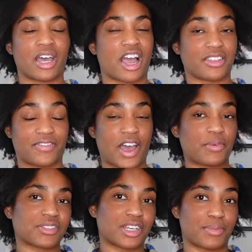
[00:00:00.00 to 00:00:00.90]
Are the
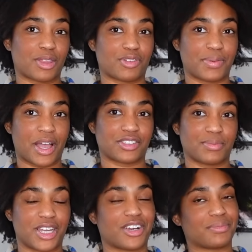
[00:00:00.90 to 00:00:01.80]
fabrics going to be 3 pounds a
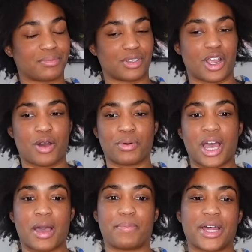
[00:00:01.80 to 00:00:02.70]
meter? No.
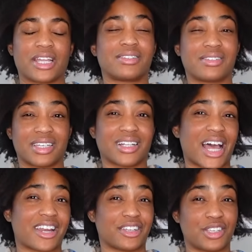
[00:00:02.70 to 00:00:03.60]
But it's still
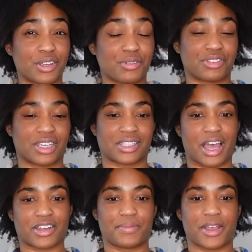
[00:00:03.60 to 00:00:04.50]
at a huge
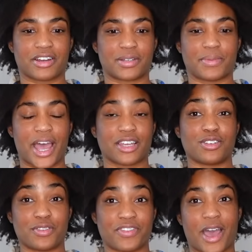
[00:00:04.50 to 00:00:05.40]
discount compared to buying
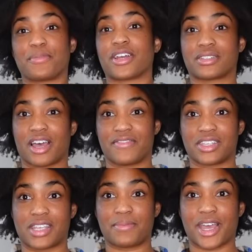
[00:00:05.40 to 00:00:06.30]
new fabrics of the
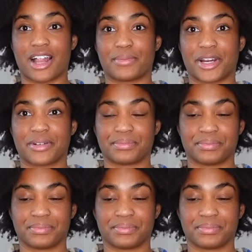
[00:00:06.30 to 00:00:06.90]
same caliber.